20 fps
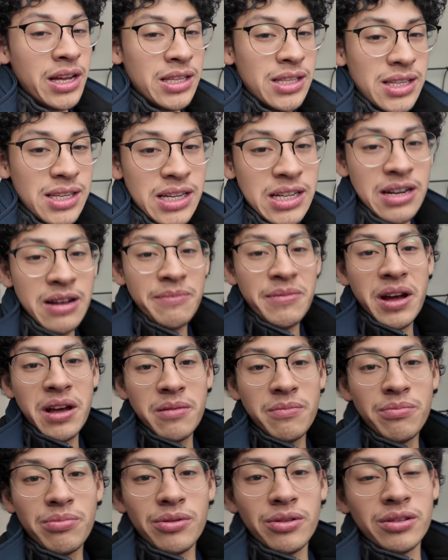Instead, I buy
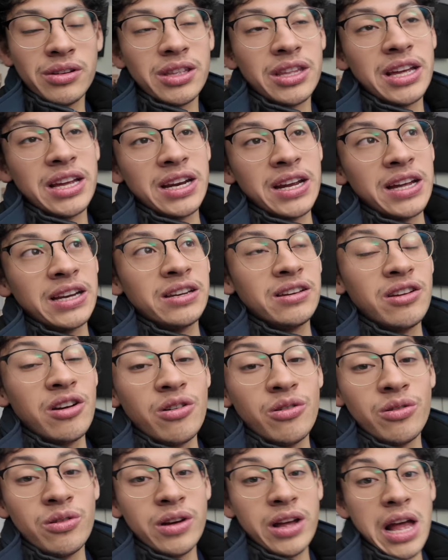a book that I
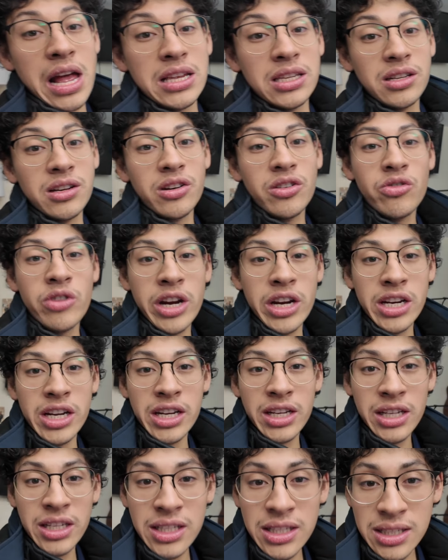know has good
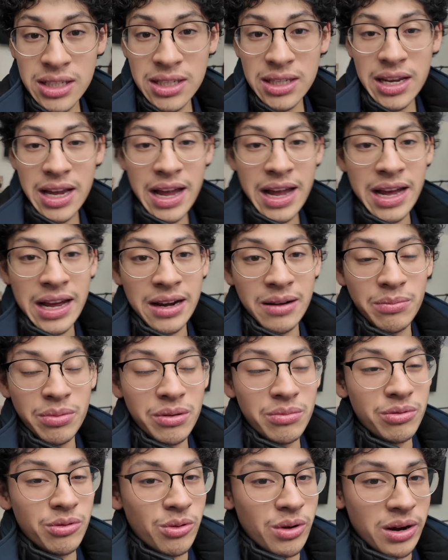ratings and
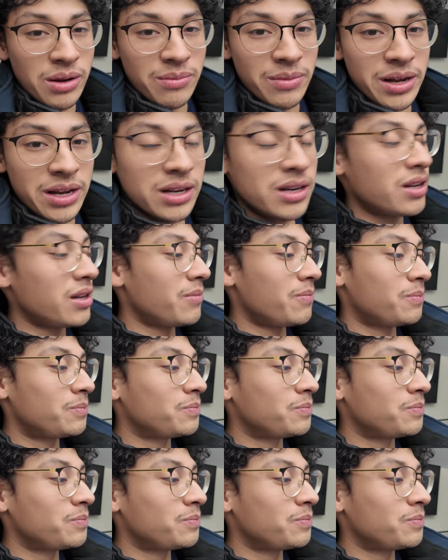people recommend.